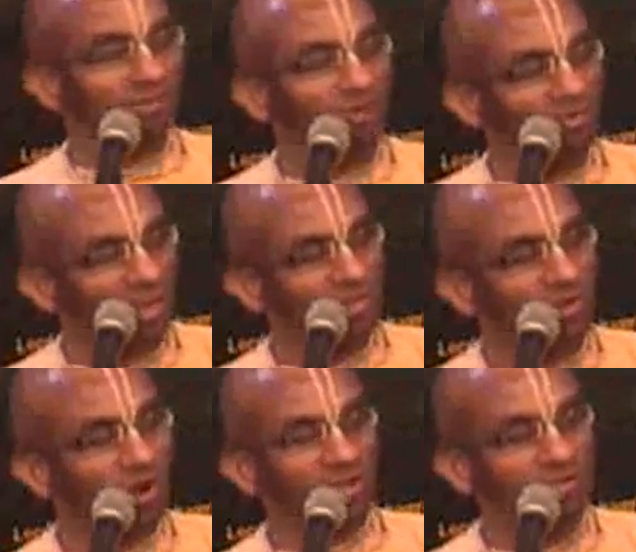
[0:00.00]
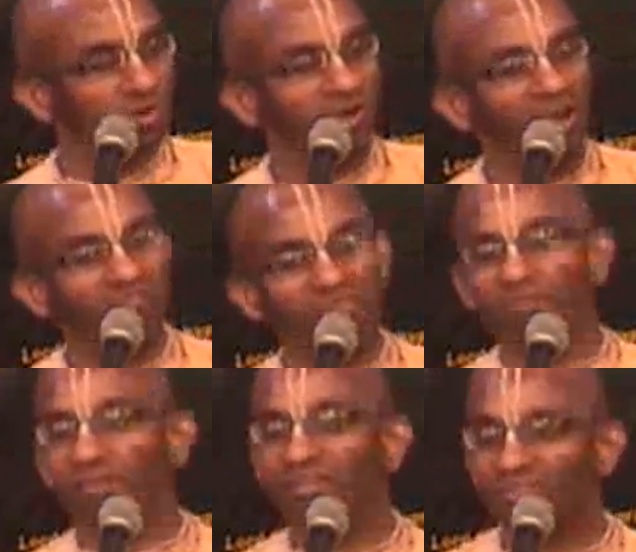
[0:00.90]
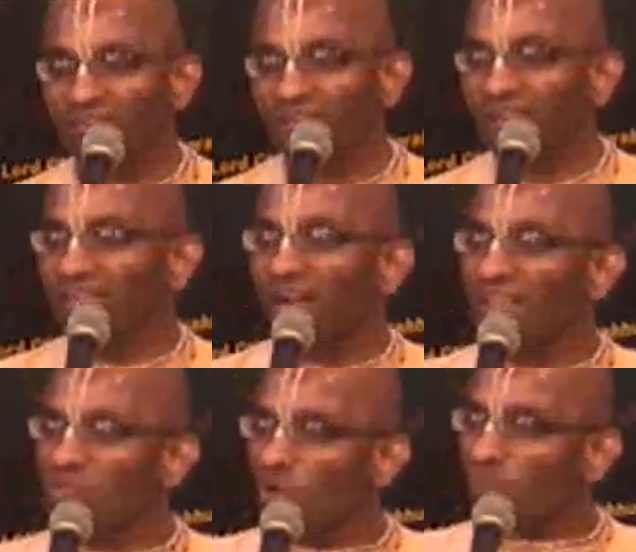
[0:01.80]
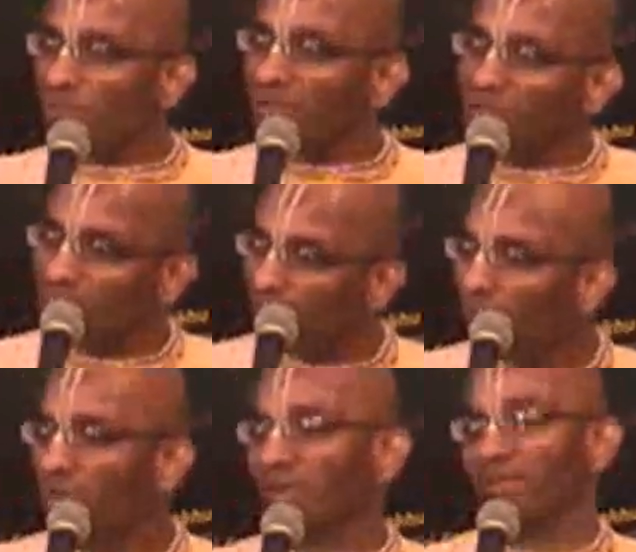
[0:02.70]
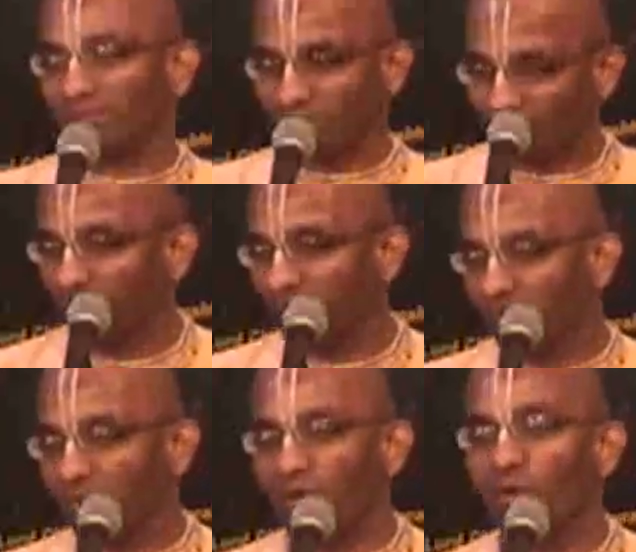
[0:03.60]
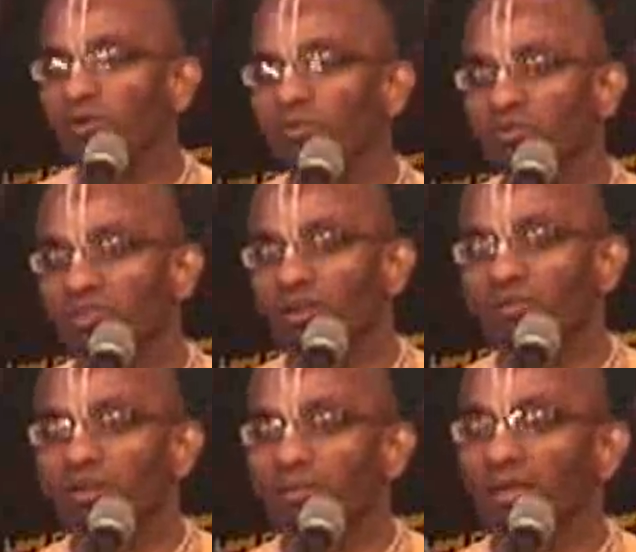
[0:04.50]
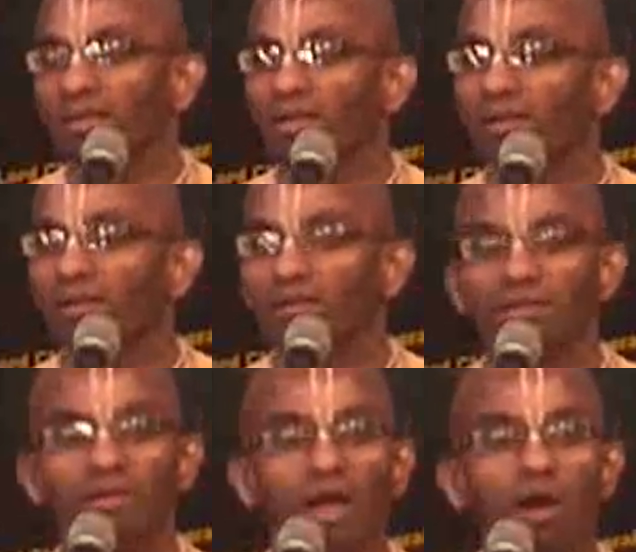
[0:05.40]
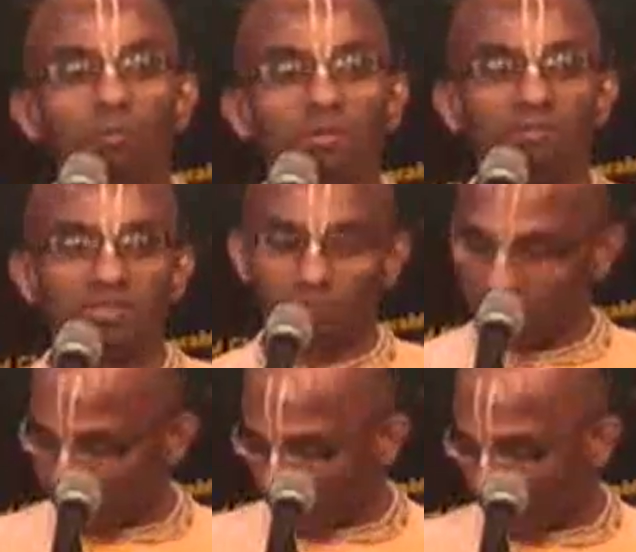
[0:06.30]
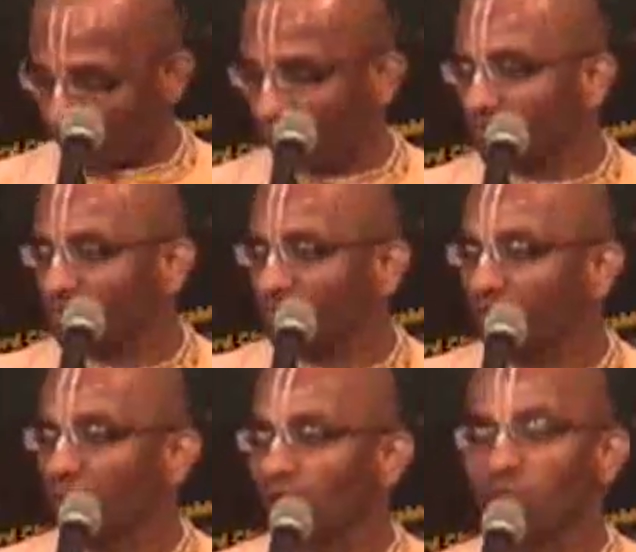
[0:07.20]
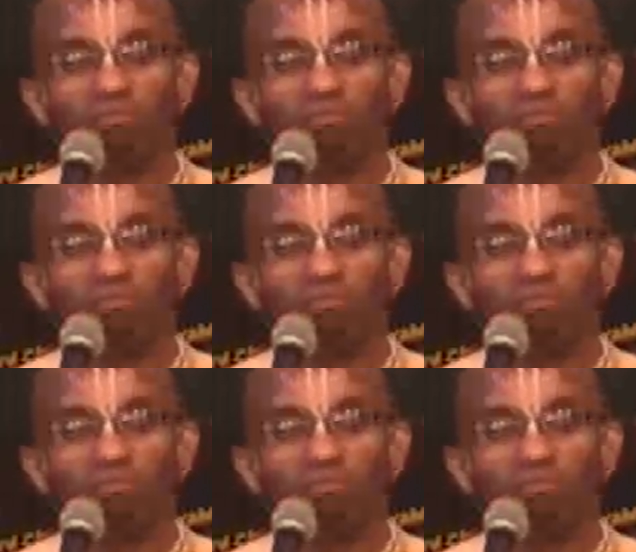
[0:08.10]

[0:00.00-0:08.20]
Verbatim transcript: this, because I enjoy it. Enjoy it Afterwards, that enjoyment becomes boring. And according to a survey in America, how people spend their lives, now